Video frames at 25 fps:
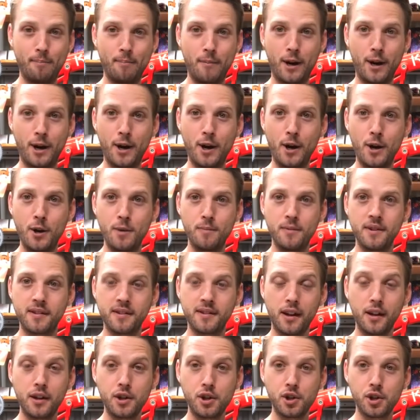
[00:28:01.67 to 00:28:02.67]
hope the
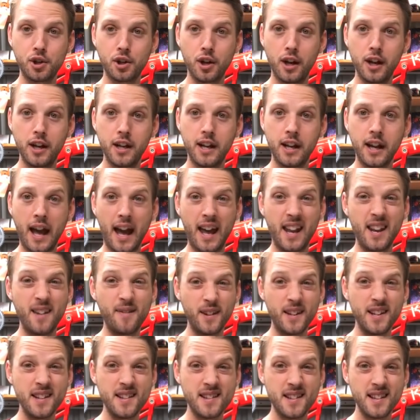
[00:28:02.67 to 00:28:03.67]
sun is shining, and if it
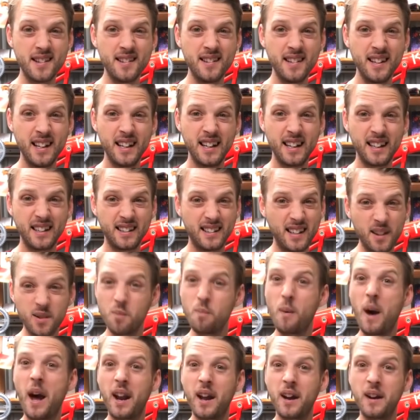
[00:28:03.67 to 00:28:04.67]
isn't, doesn't
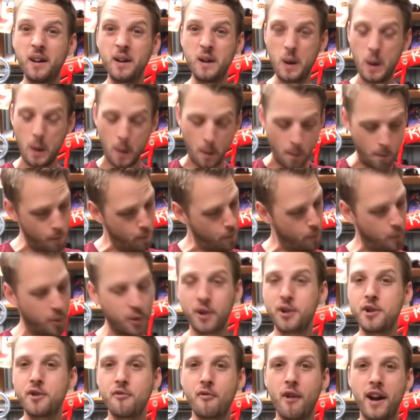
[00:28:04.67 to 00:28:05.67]
matter. Put on
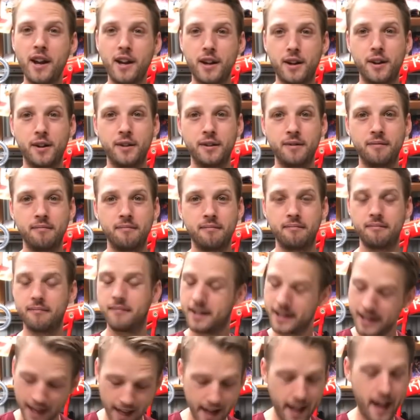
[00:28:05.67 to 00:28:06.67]
your raincoat,
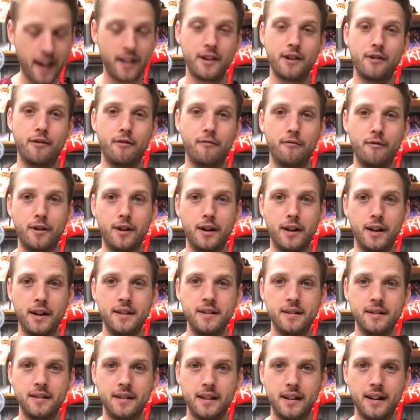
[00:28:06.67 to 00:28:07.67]
get out there and ride,
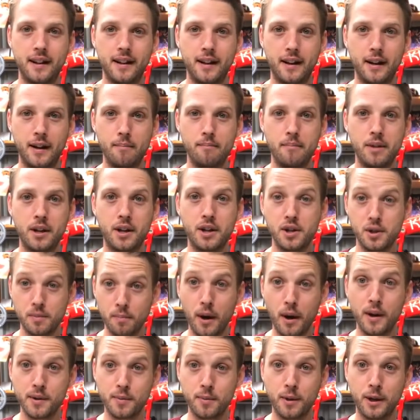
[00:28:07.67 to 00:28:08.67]
because you might
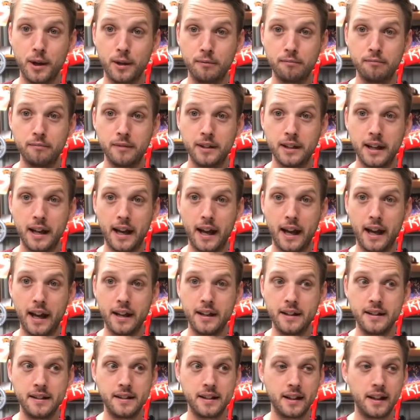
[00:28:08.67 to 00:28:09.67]
as well.
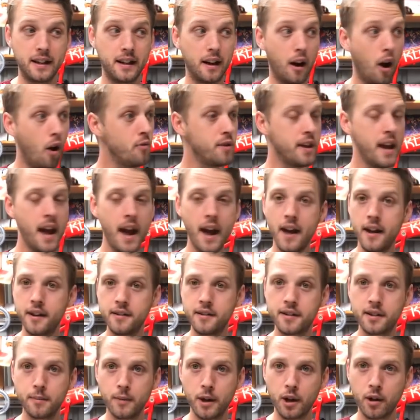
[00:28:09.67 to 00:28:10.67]
And oh yeah, and it's
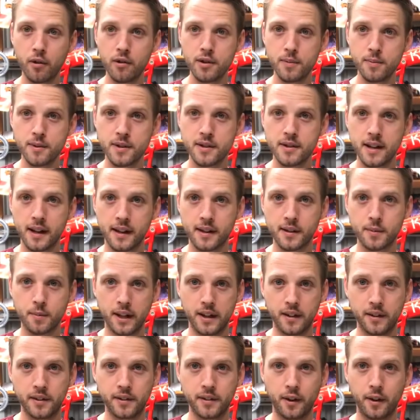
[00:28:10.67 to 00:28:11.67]
gonna be Christmas next week,
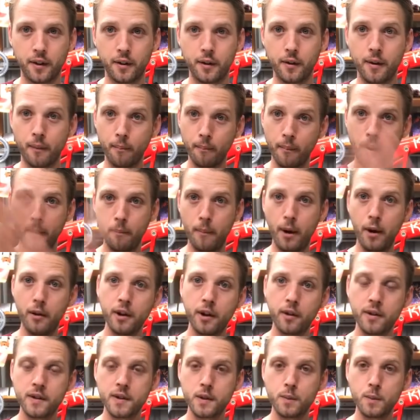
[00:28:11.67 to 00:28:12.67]
so Merry
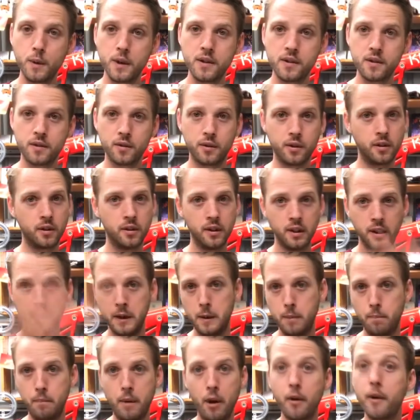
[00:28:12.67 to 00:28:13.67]
Christmas or
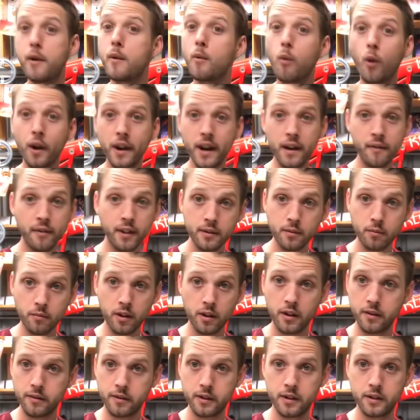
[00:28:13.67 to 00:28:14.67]
Merry whatever,
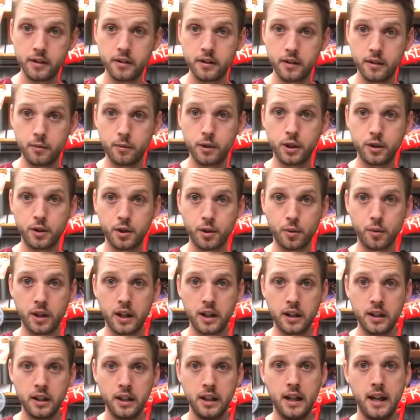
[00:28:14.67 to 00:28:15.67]
wherever in the world you are.
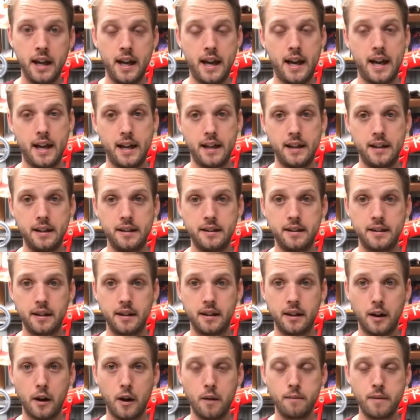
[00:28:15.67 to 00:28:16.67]
And
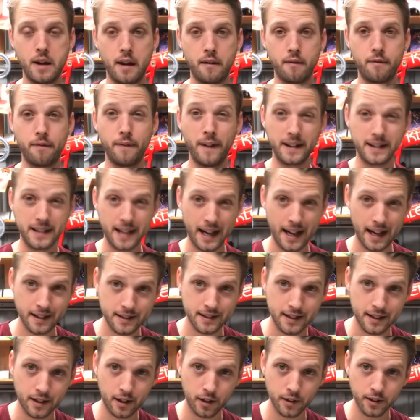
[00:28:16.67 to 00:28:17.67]
I hope you have a
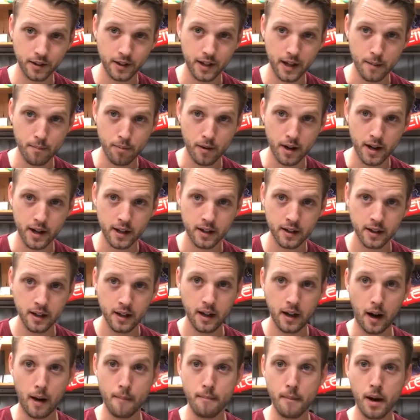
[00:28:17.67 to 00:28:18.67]
fantastic holiday break.
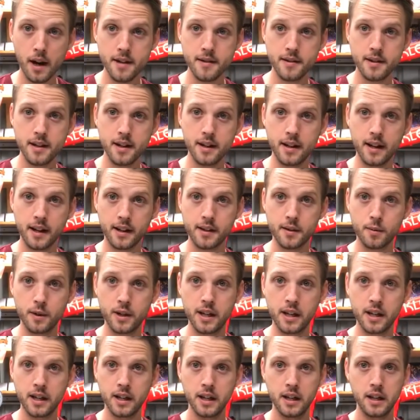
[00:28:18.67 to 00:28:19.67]
I might see you next
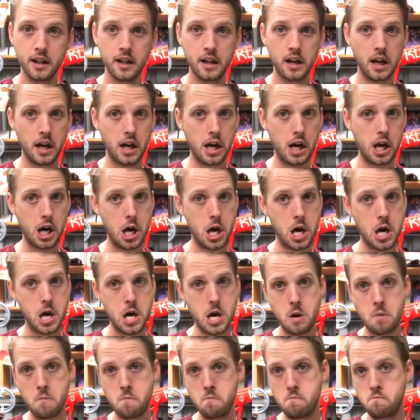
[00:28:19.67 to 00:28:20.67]
week.
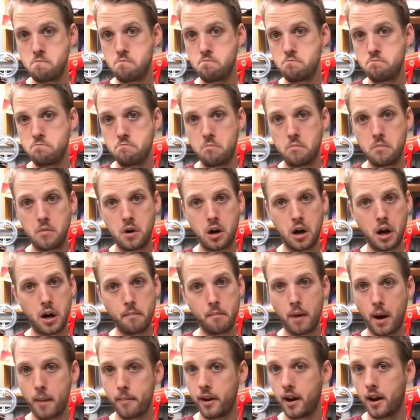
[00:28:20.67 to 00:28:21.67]
I
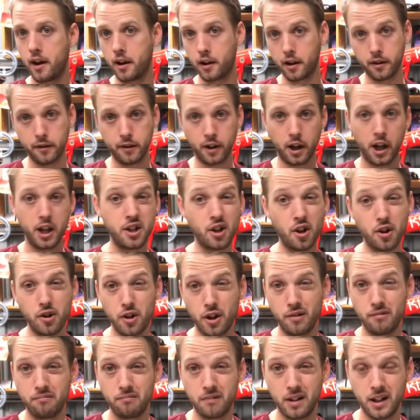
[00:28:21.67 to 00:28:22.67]
might be hungover. I don't know.
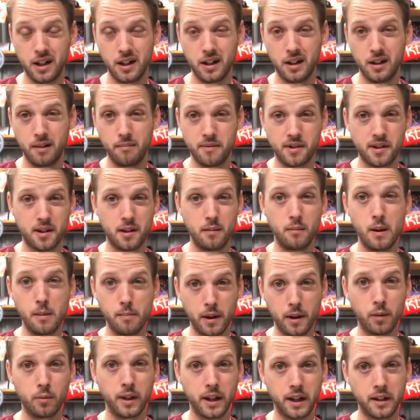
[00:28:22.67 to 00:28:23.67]
It's going to be a
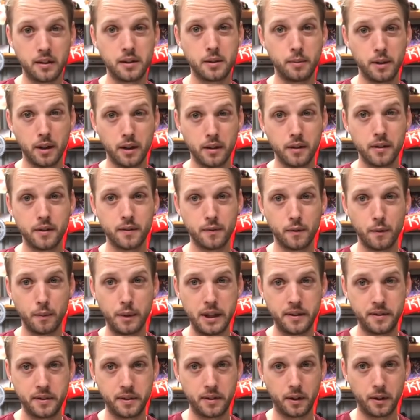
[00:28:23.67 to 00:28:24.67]
big week, to be honest, for me.
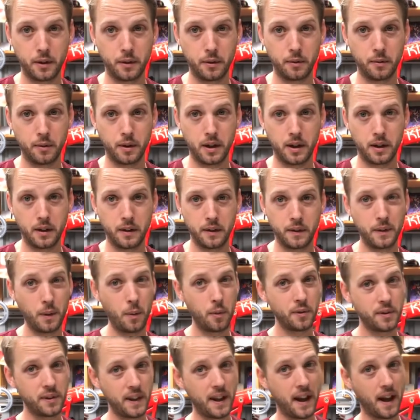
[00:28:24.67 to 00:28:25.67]
So we'll
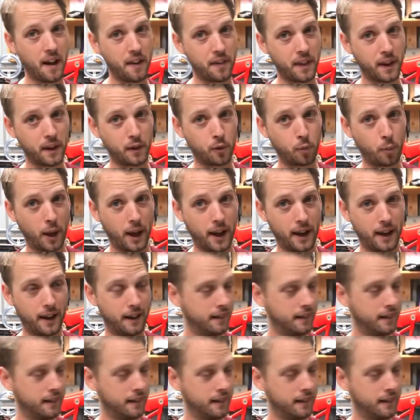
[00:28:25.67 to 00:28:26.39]
see how things pan out.